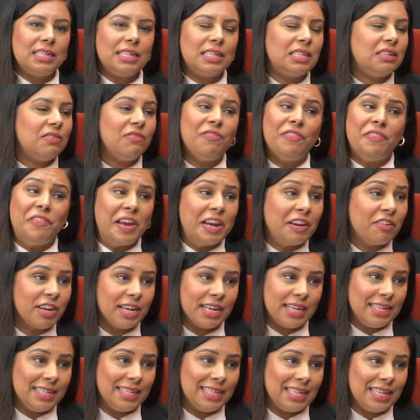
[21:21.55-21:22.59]
It's very
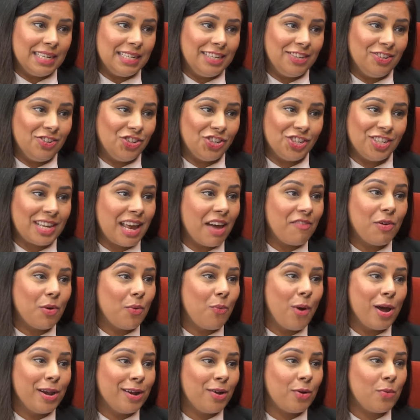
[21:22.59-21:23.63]
easy to just have a
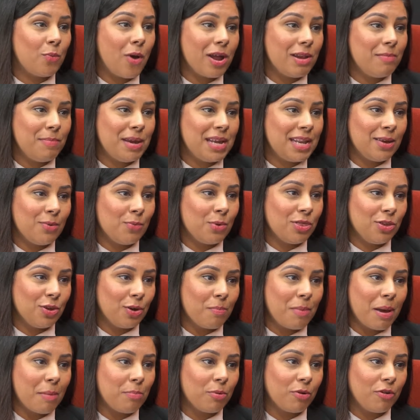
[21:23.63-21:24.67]
one on one meeting with your
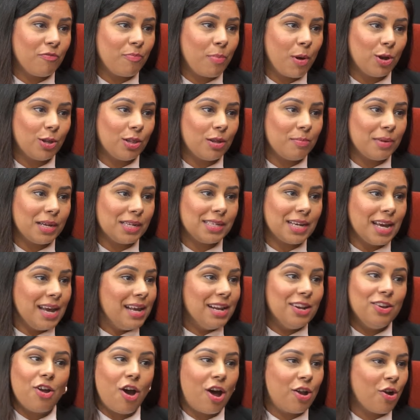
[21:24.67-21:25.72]
member of parliament.
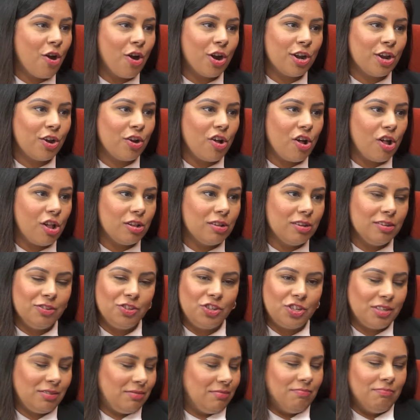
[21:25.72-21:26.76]
Not hard at all.
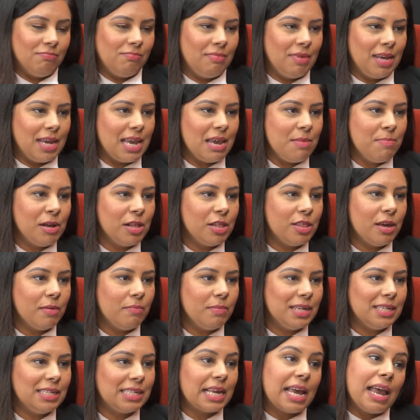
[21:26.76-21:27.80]
Just email them
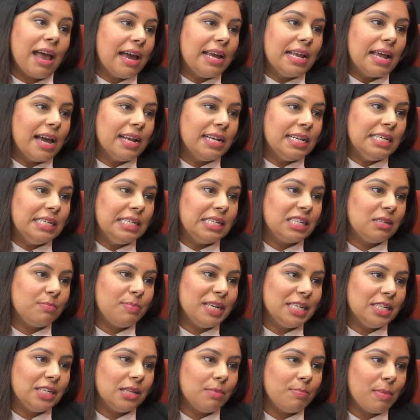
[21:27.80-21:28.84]
and say, I, I need to
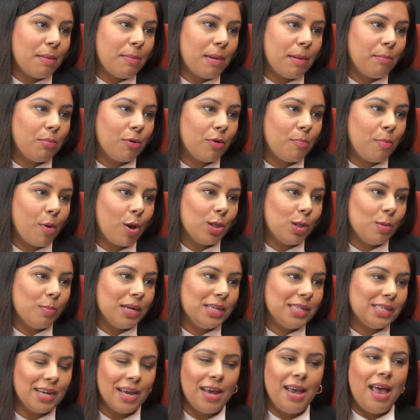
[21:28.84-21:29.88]
speak to my member of
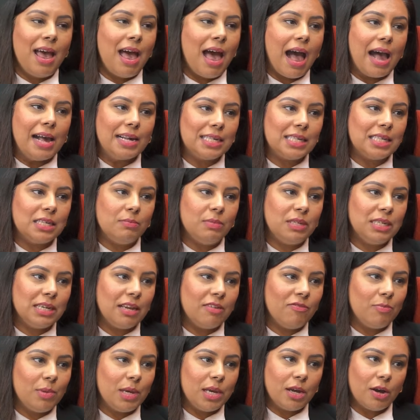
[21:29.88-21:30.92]
parliament. Yeah. Ask them to
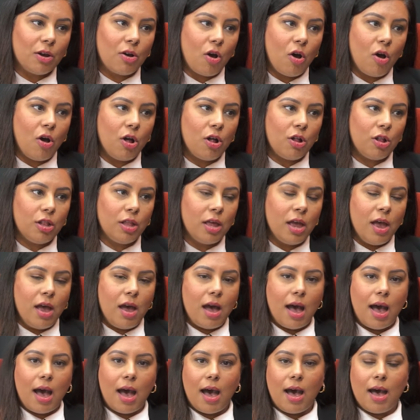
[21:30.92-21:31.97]
give me a call
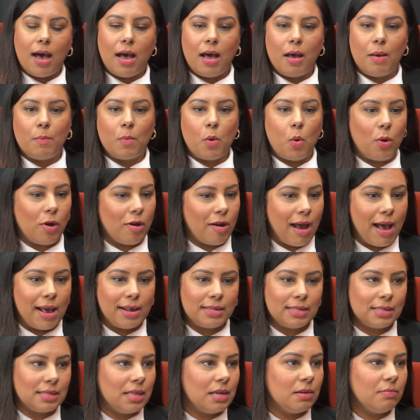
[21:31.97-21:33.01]
um, or
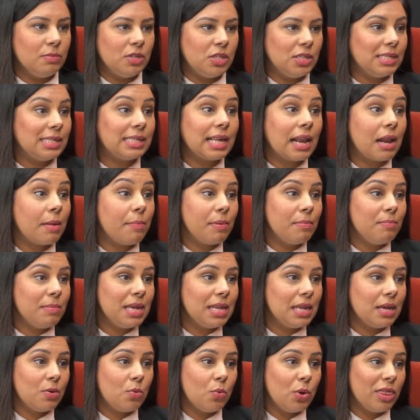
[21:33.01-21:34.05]
ask them to set up a
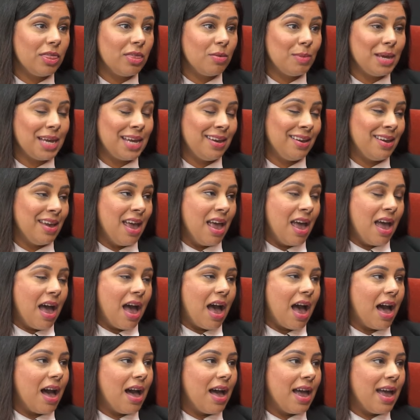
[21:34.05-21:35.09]
meeting with me.
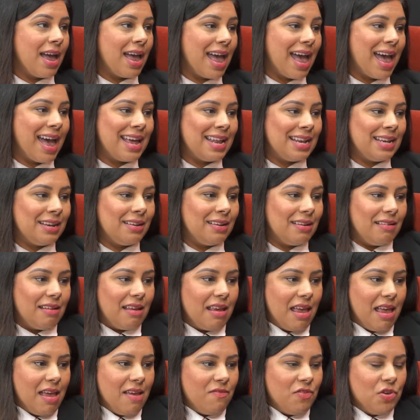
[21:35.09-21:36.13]
Uh, and
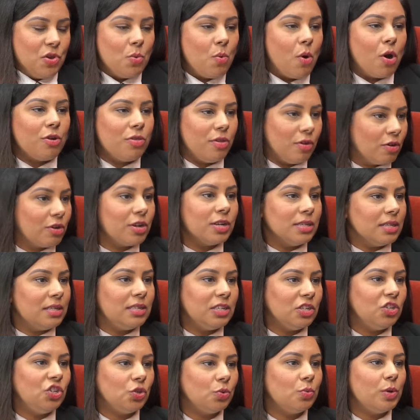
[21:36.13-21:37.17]
if you are their
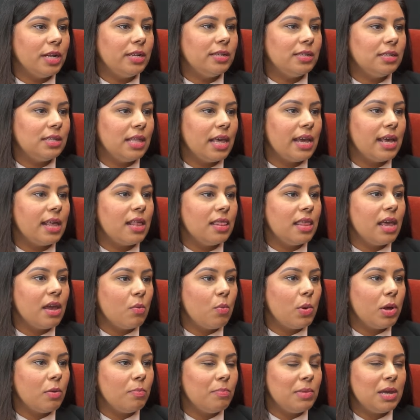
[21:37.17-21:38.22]
constituent, they they
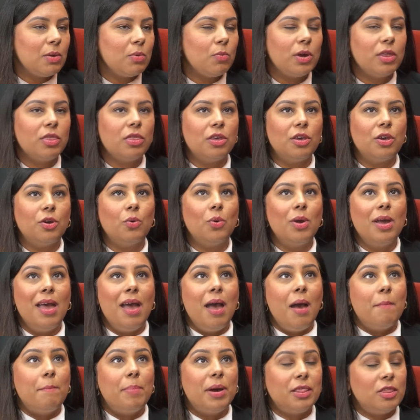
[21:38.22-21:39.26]
will meet with you.
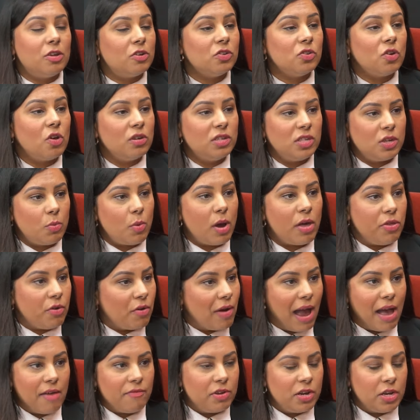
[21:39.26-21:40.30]
But there's also other
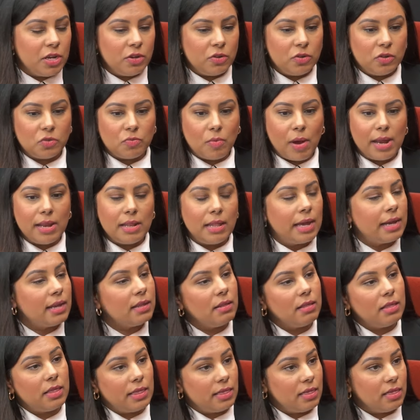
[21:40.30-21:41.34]
avenues, right? Like
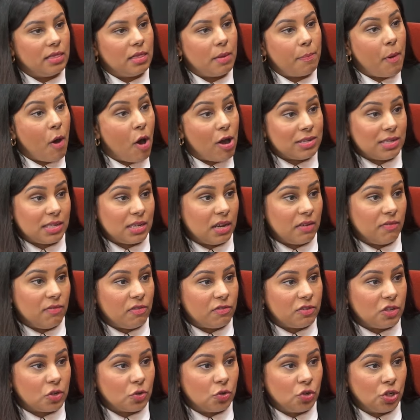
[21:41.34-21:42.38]
the positive
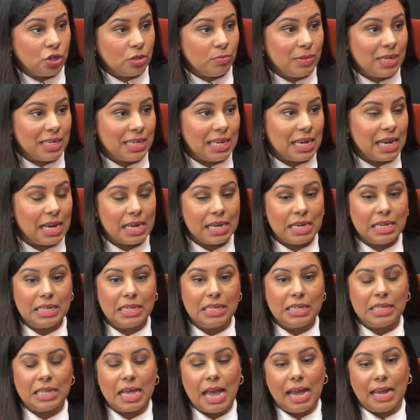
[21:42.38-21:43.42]
of social media
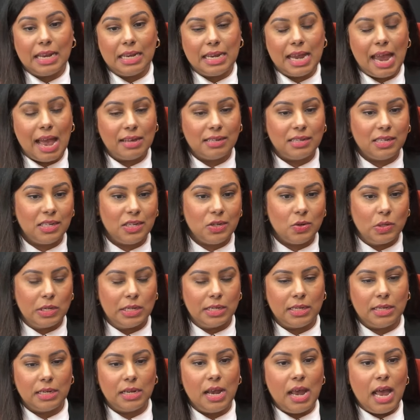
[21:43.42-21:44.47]
is that yes, you
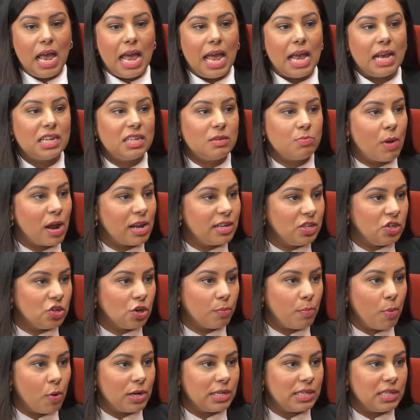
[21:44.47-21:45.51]
can express your
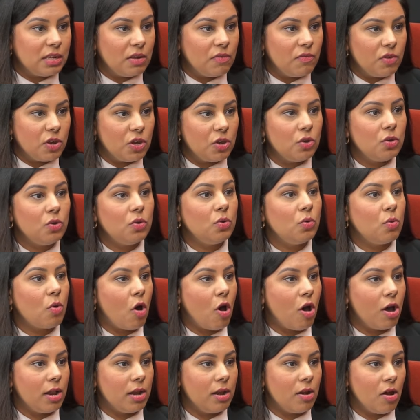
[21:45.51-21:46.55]
points of view
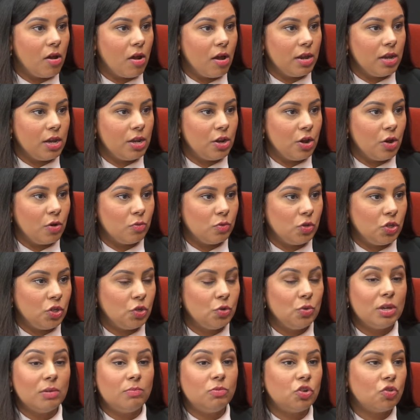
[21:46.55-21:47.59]
on uh, you know
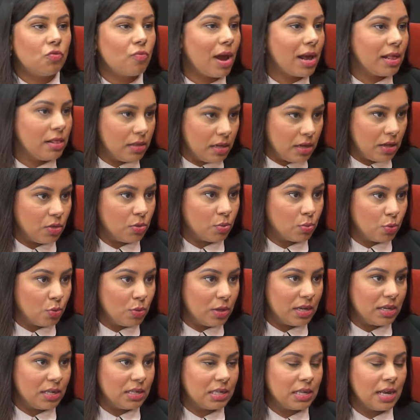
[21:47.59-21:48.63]
to them directly through
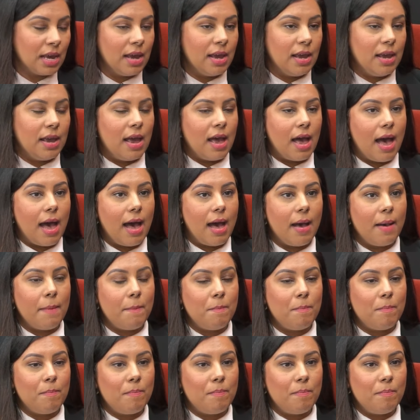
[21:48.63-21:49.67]
these
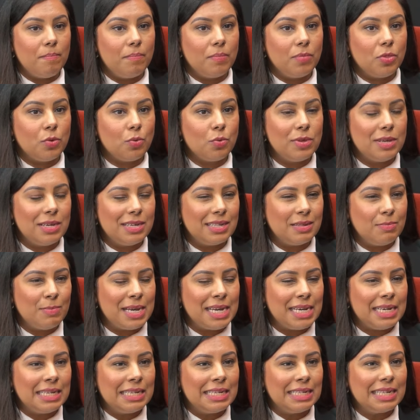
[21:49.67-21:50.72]
um, through these
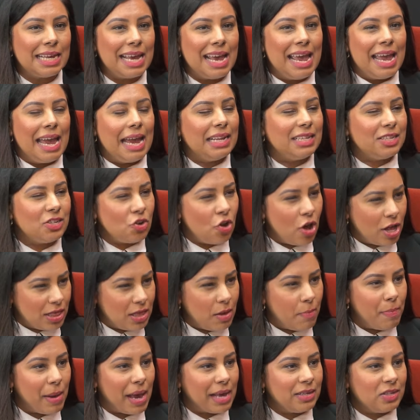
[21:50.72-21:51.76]
means. It's not
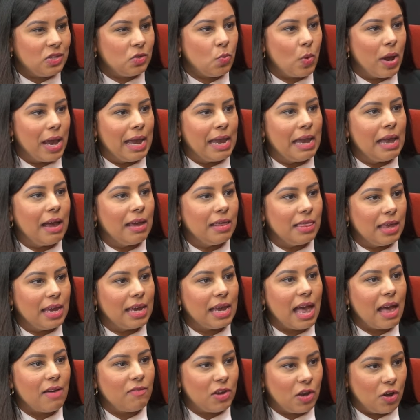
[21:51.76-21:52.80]
the best way. I
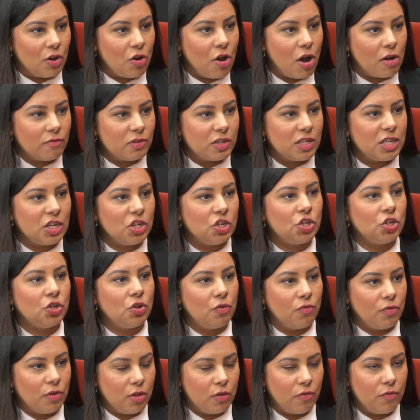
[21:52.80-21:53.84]
think having a conversation
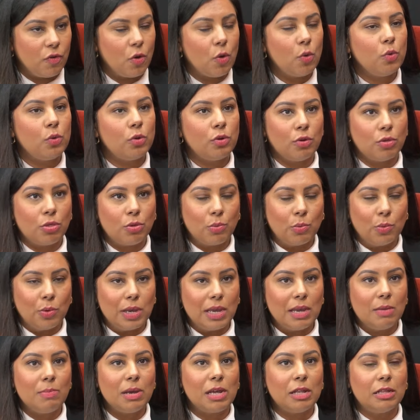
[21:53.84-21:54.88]
over the phone or through yeah.
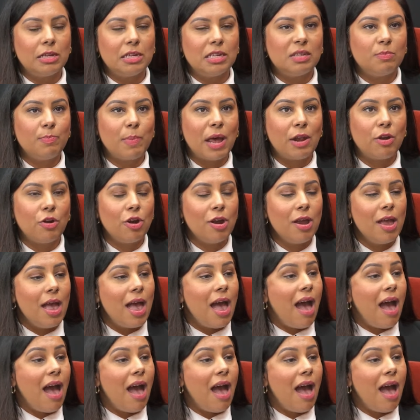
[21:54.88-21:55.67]
email is better.